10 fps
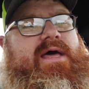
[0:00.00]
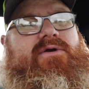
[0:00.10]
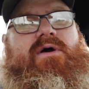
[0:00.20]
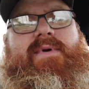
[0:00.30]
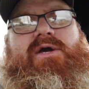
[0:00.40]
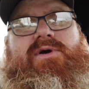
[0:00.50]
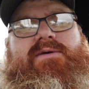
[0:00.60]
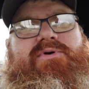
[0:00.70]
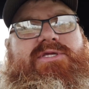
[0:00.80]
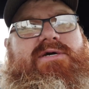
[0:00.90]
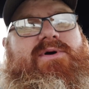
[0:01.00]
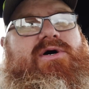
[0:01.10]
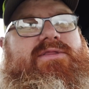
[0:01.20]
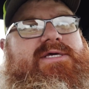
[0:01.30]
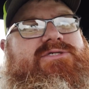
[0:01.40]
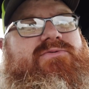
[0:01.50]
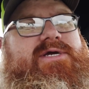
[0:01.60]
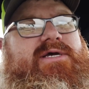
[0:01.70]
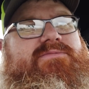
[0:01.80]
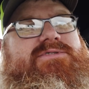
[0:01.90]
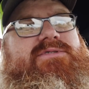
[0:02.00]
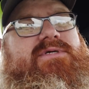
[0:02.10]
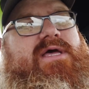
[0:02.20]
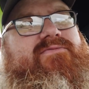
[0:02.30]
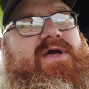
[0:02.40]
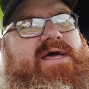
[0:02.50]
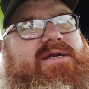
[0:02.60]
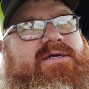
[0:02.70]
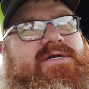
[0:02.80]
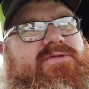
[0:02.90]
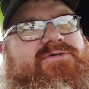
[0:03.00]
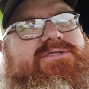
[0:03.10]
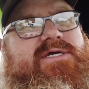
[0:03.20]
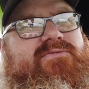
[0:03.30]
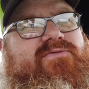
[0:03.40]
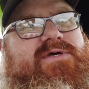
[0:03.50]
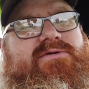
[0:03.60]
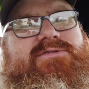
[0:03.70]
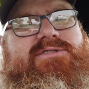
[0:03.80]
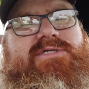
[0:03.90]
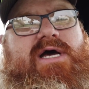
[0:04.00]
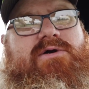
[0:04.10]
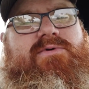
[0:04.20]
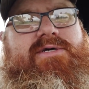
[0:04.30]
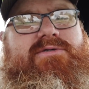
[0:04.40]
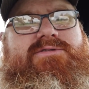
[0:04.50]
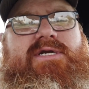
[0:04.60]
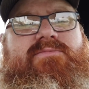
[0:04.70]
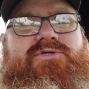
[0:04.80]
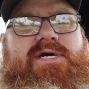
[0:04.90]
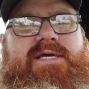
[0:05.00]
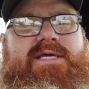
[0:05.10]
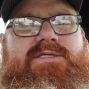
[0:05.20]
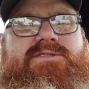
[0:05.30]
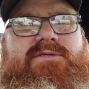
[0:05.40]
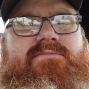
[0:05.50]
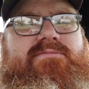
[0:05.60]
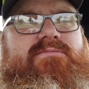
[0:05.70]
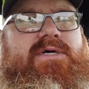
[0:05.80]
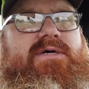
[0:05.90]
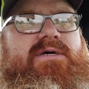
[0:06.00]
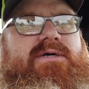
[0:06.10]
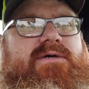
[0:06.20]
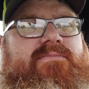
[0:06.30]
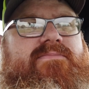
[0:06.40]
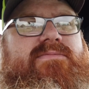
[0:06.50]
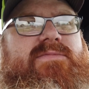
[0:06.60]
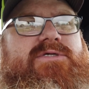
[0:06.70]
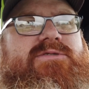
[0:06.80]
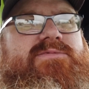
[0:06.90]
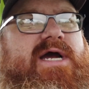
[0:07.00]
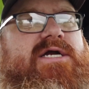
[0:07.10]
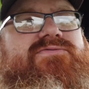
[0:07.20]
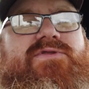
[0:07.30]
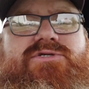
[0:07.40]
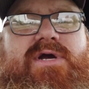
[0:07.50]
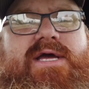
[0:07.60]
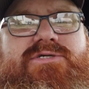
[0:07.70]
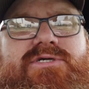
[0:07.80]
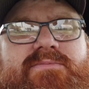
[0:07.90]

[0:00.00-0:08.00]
I don't know, I may go ahead and put them on these rims. I've got another set of wheels, the stock wheels, that I'm trying to get some tires for the drag